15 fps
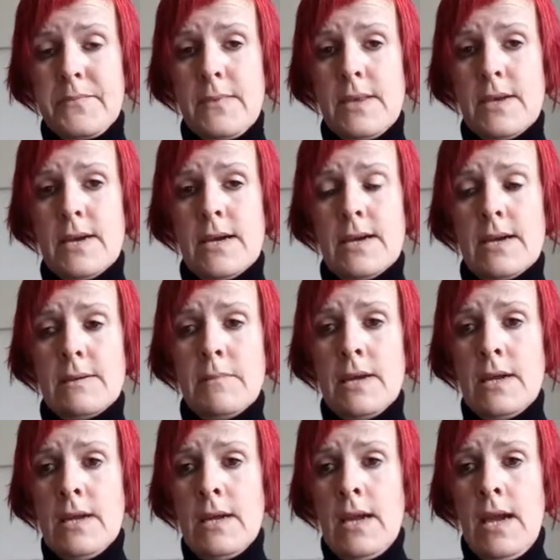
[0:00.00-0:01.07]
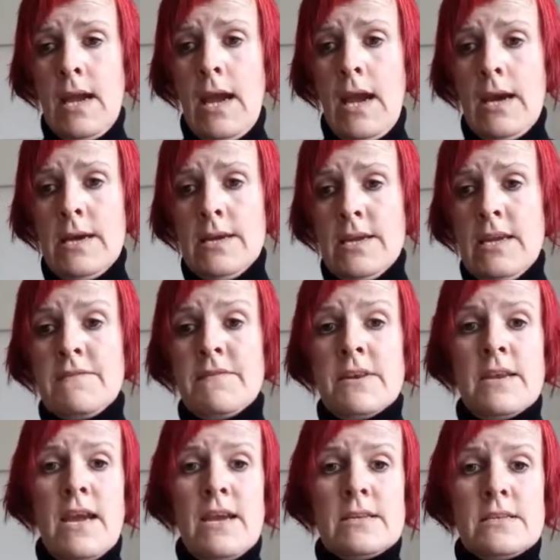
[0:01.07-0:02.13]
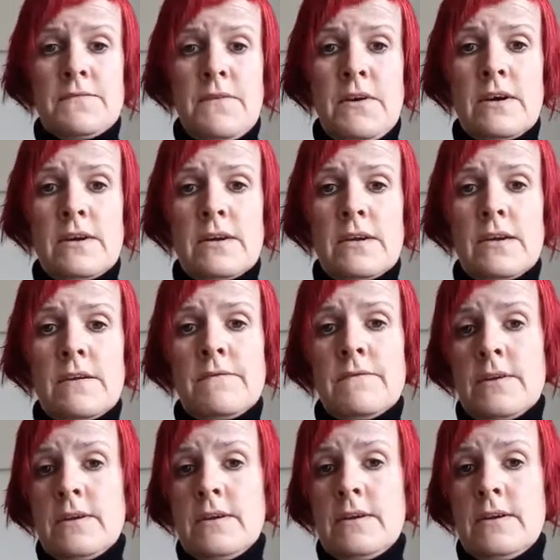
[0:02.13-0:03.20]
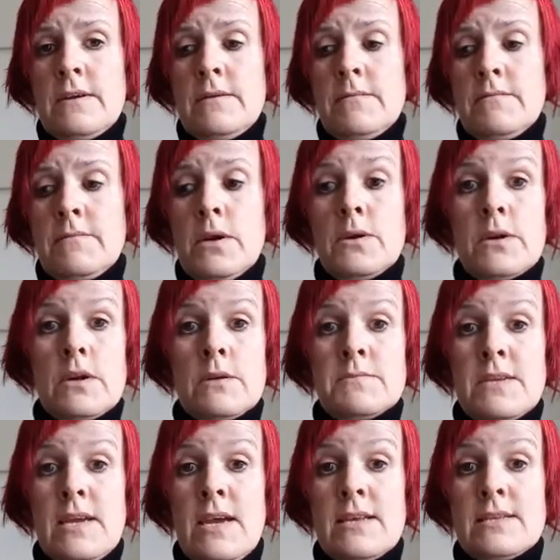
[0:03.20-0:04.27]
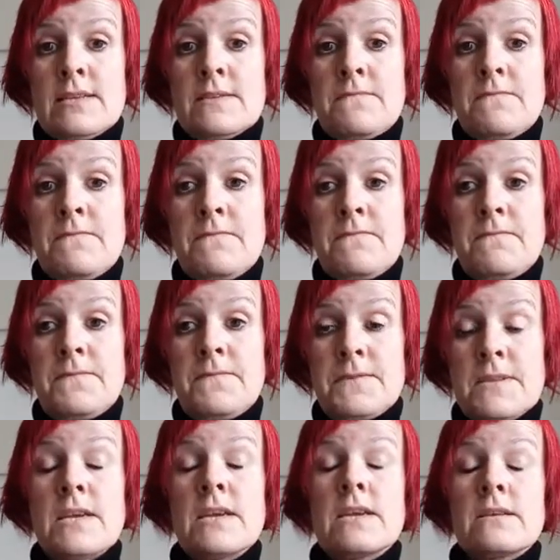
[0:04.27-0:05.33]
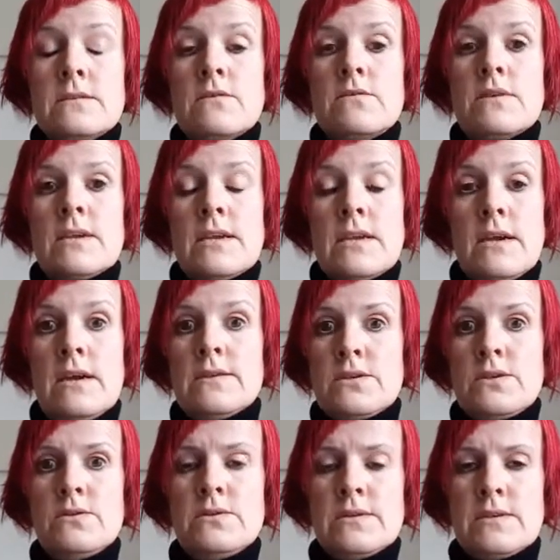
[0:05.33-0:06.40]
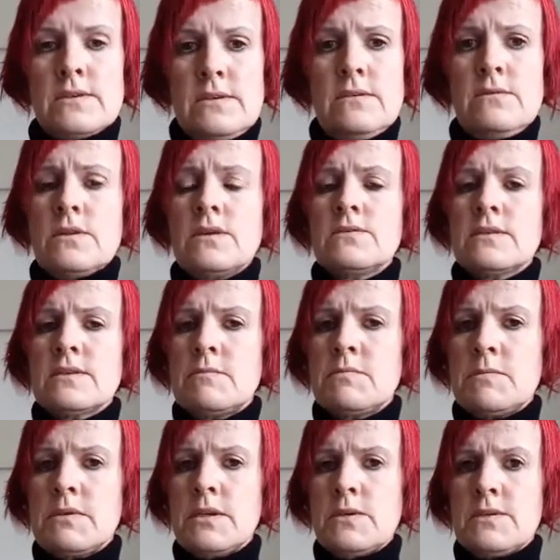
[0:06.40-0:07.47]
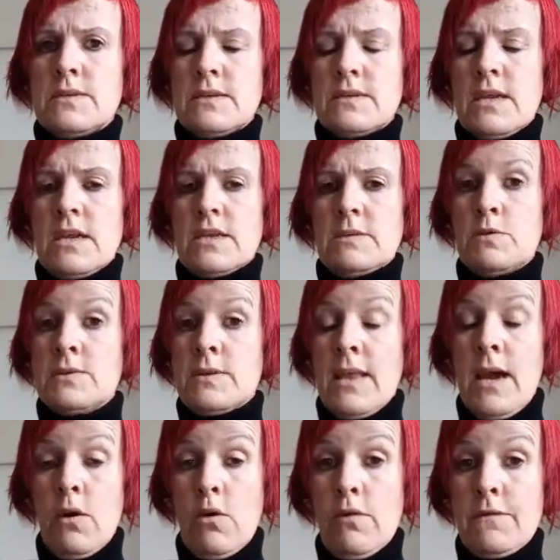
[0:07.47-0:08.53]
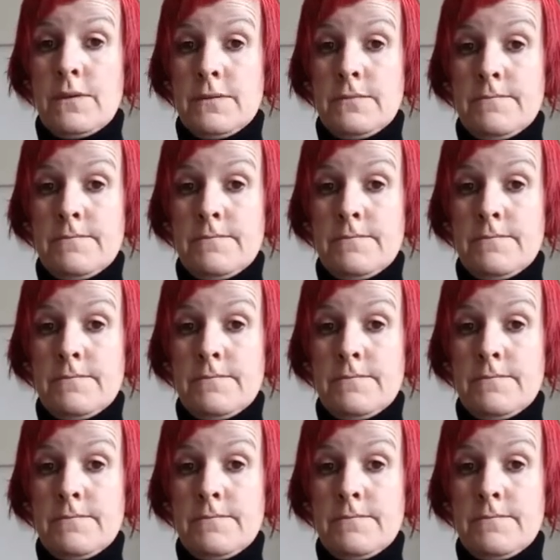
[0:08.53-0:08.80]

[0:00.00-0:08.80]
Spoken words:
And even in S5, going up to S6, students still don't seem to be using sketchbooks that often.